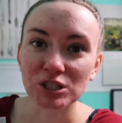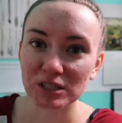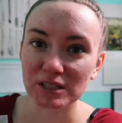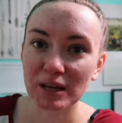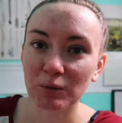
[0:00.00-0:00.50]
which
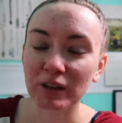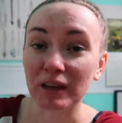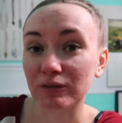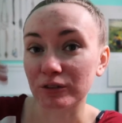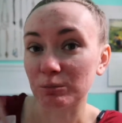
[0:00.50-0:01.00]
is the same way
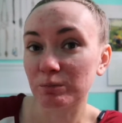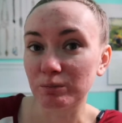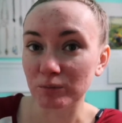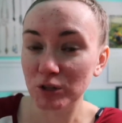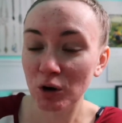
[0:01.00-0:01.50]
like for the
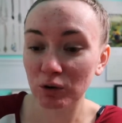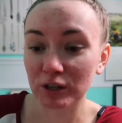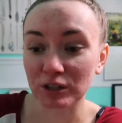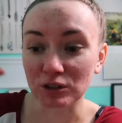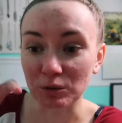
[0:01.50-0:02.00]

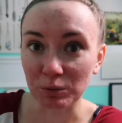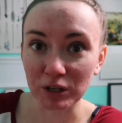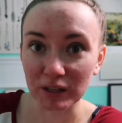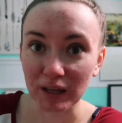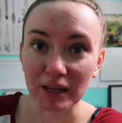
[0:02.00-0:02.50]
yogurt, you can
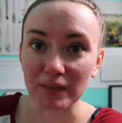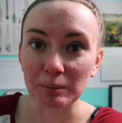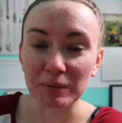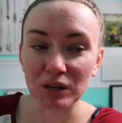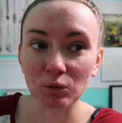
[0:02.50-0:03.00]
put it like in
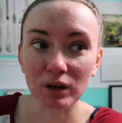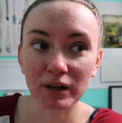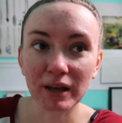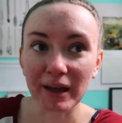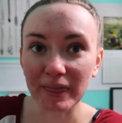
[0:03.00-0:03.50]
the big
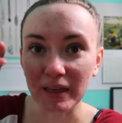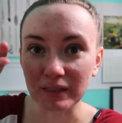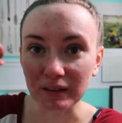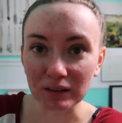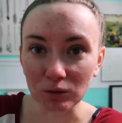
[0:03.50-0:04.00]
one, and
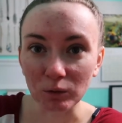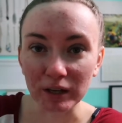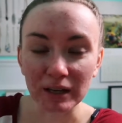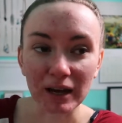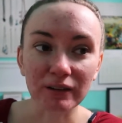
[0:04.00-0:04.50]
then the little
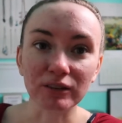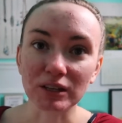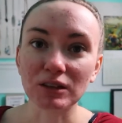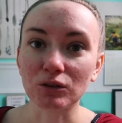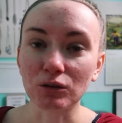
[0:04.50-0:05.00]
one can have
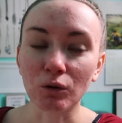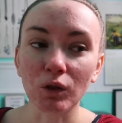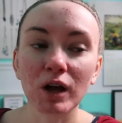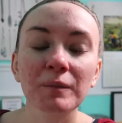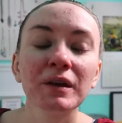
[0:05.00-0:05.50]
like the
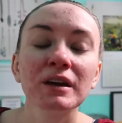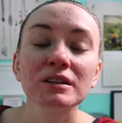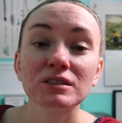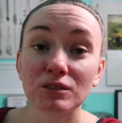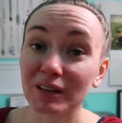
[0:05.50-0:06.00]
granola.
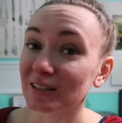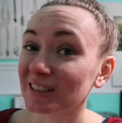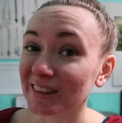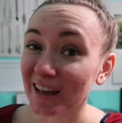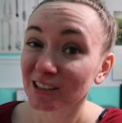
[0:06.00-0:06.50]
So like I
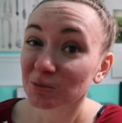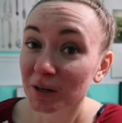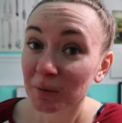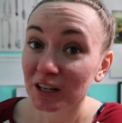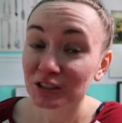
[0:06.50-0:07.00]
said, that's
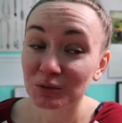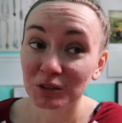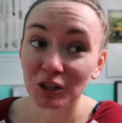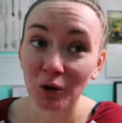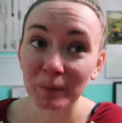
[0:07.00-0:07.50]
what I'm actually
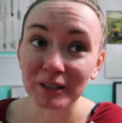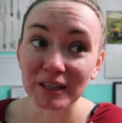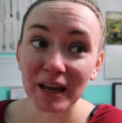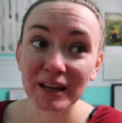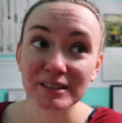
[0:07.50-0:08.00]
really hoping
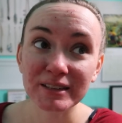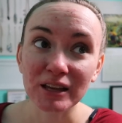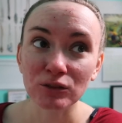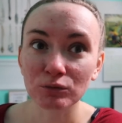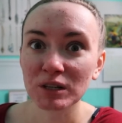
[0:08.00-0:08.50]
to get. It's
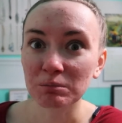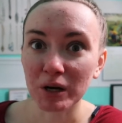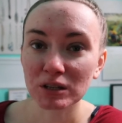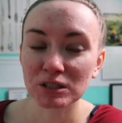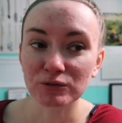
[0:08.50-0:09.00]
like
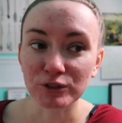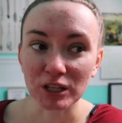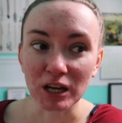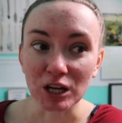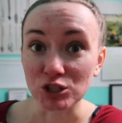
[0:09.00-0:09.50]
$3 for
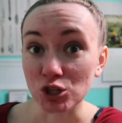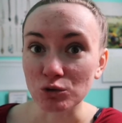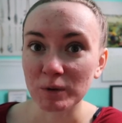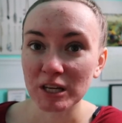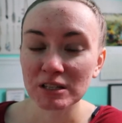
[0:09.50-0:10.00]
like a
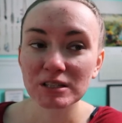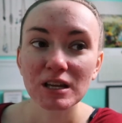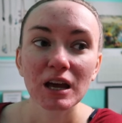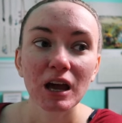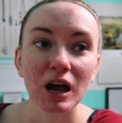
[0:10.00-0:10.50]

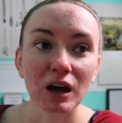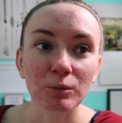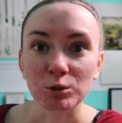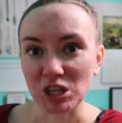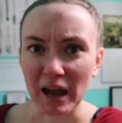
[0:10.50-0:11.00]
2-piece,
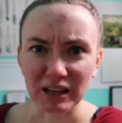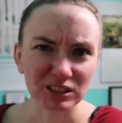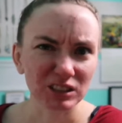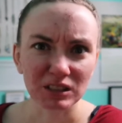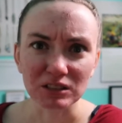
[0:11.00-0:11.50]
which I
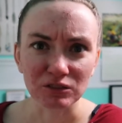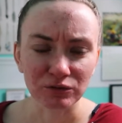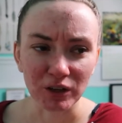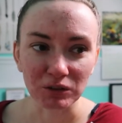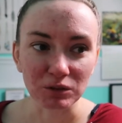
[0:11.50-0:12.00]
actually think is
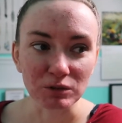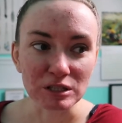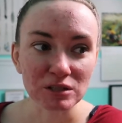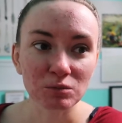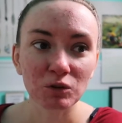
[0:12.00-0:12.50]
fairly
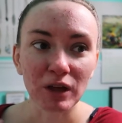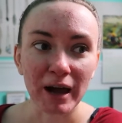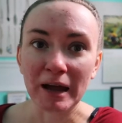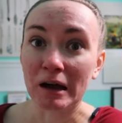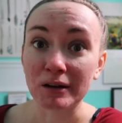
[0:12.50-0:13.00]
reasonable.
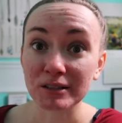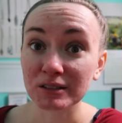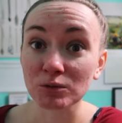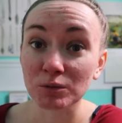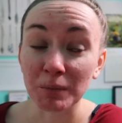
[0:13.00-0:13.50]
I
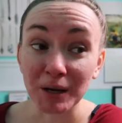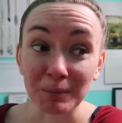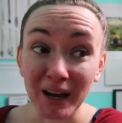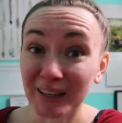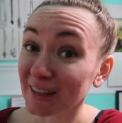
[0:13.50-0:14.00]
honestly wouldn't
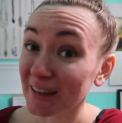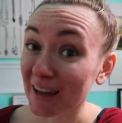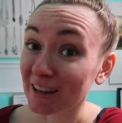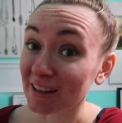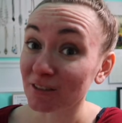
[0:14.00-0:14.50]
mind buying like
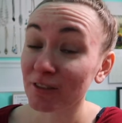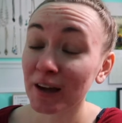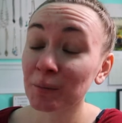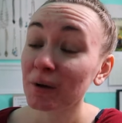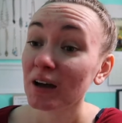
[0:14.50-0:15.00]
8 of
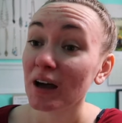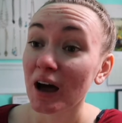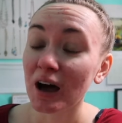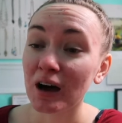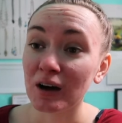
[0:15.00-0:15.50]
them,
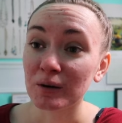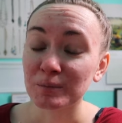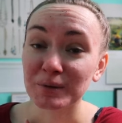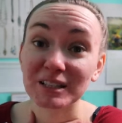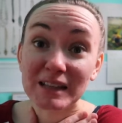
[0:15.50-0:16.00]

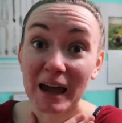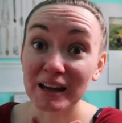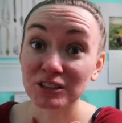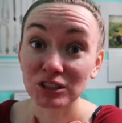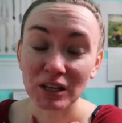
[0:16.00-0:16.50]
because
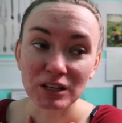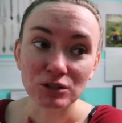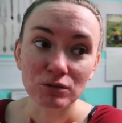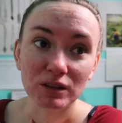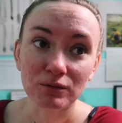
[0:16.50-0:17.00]
I actually like
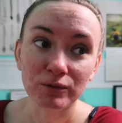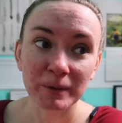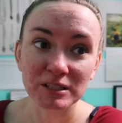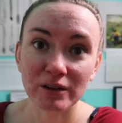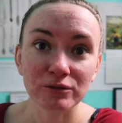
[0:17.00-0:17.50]
doing them for
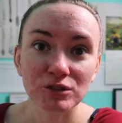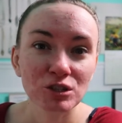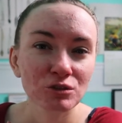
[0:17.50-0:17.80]
myself